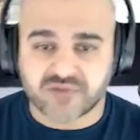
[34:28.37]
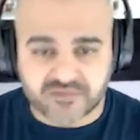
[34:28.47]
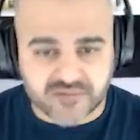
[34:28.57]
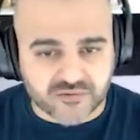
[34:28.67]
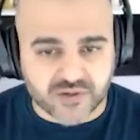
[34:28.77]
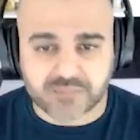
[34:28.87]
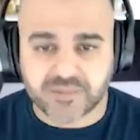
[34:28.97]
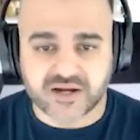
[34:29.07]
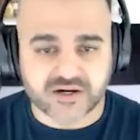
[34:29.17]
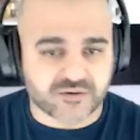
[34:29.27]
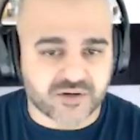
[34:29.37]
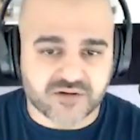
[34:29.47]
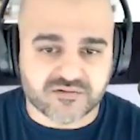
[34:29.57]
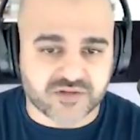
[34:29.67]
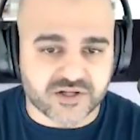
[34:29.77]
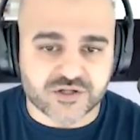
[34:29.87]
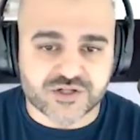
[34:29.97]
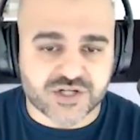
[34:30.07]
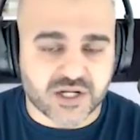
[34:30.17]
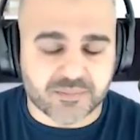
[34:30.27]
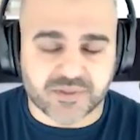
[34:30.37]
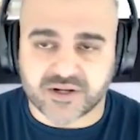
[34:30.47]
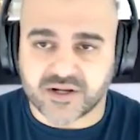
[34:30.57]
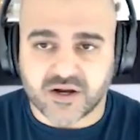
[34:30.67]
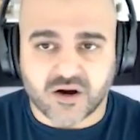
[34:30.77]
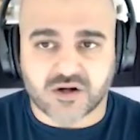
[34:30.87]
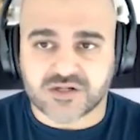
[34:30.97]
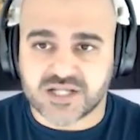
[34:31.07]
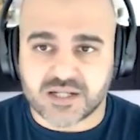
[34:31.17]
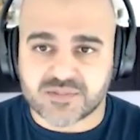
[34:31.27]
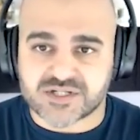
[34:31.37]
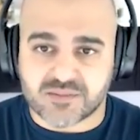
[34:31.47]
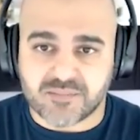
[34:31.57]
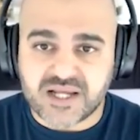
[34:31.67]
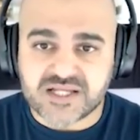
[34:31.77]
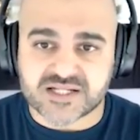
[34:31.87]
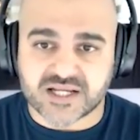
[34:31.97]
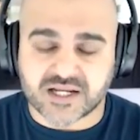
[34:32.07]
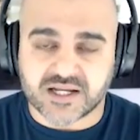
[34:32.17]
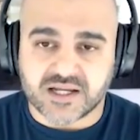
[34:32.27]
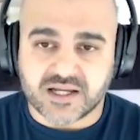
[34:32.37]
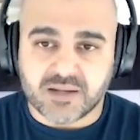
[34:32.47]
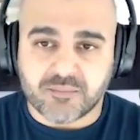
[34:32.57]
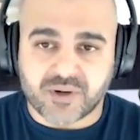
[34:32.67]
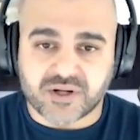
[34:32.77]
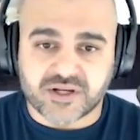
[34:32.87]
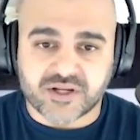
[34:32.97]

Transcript: We have a great pedigree of leadership, and our team is amazing. But,